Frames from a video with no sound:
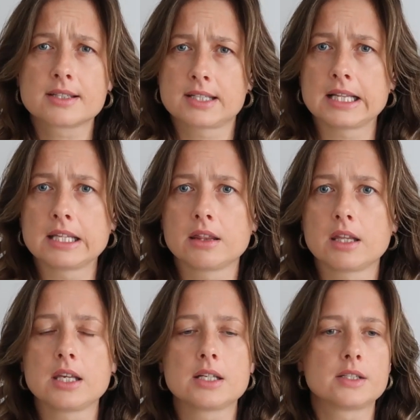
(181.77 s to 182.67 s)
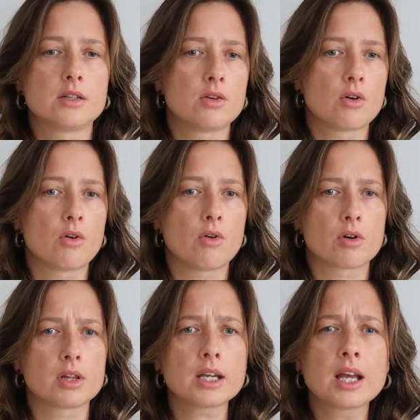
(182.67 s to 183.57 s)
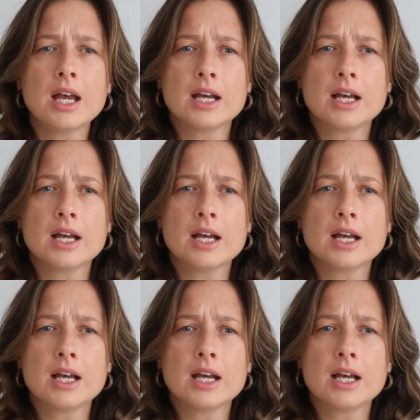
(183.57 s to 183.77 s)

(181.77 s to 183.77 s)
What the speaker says: selling things, you know, or like